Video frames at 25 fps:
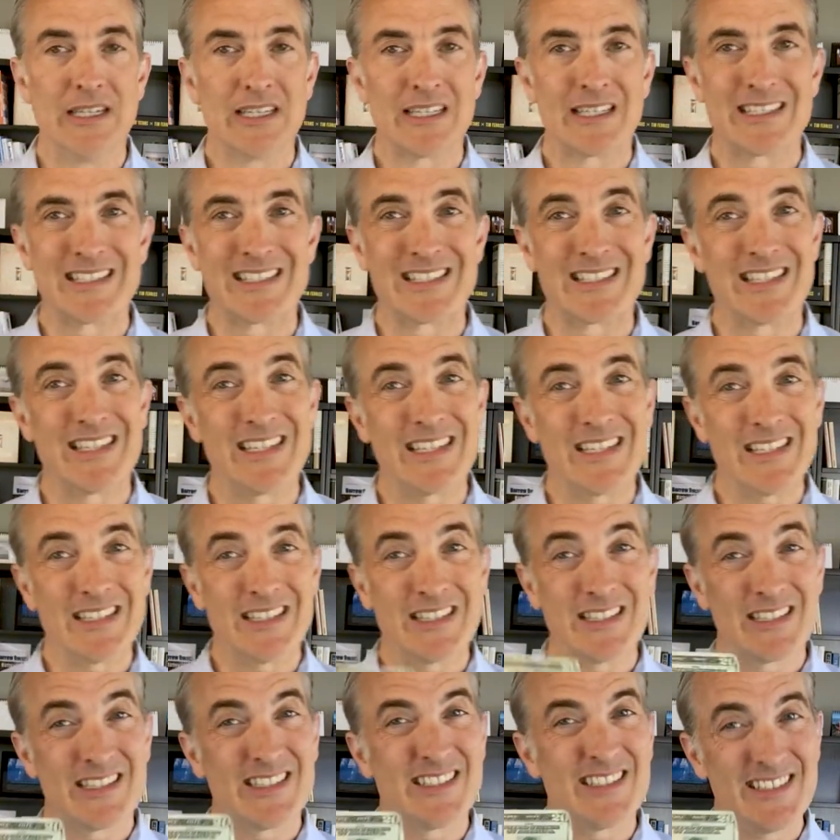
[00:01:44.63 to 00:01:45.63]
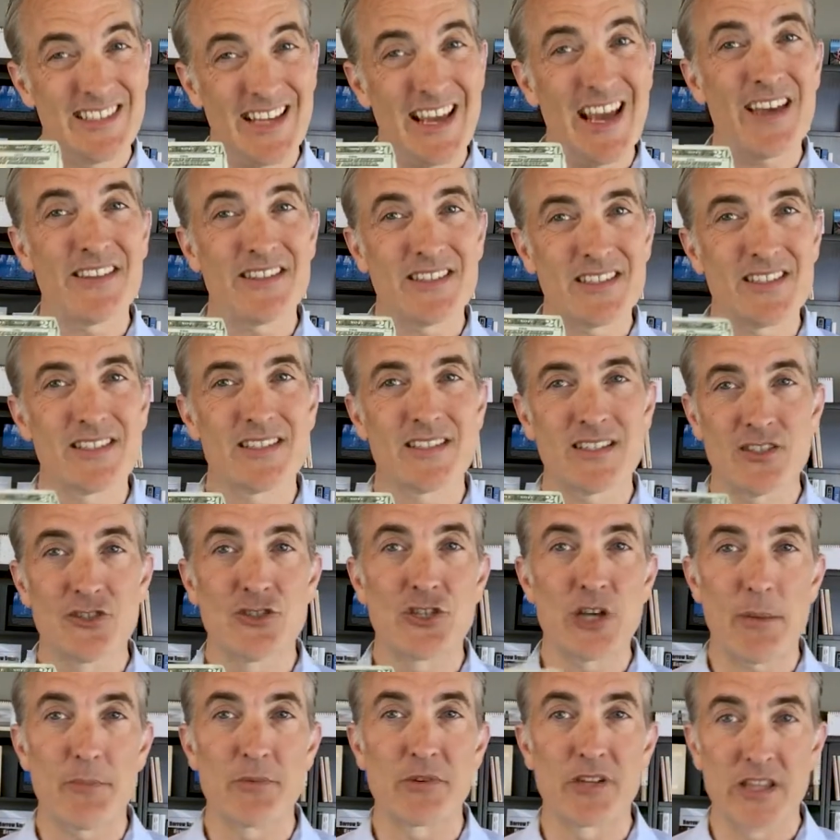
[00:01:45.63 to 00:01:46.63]
because then, this is in
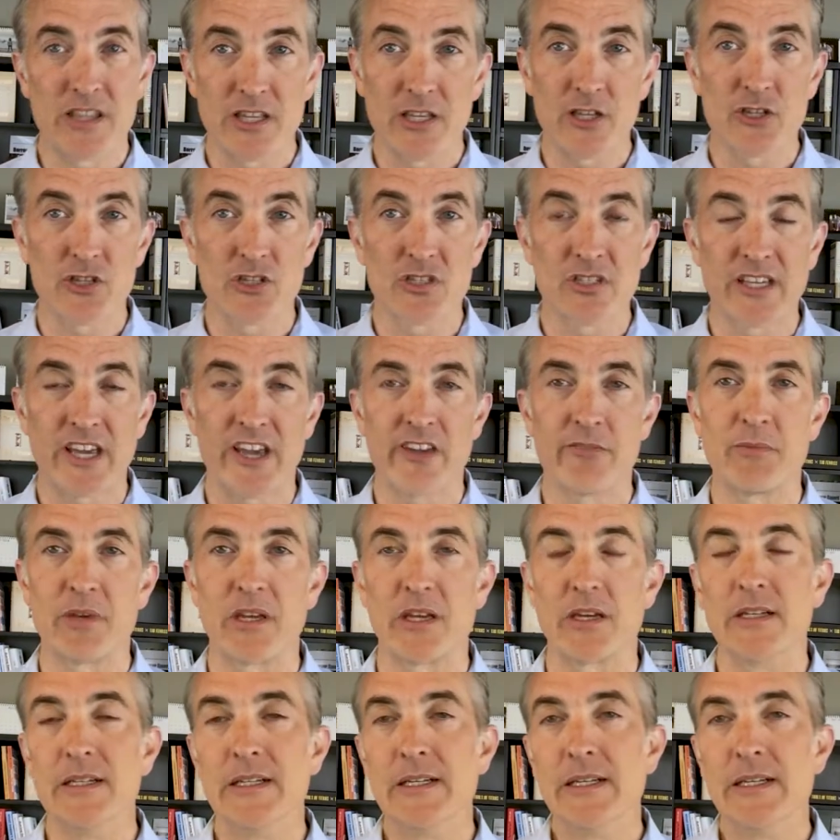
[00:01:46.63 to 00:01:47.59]
jeopardy that you just gave me.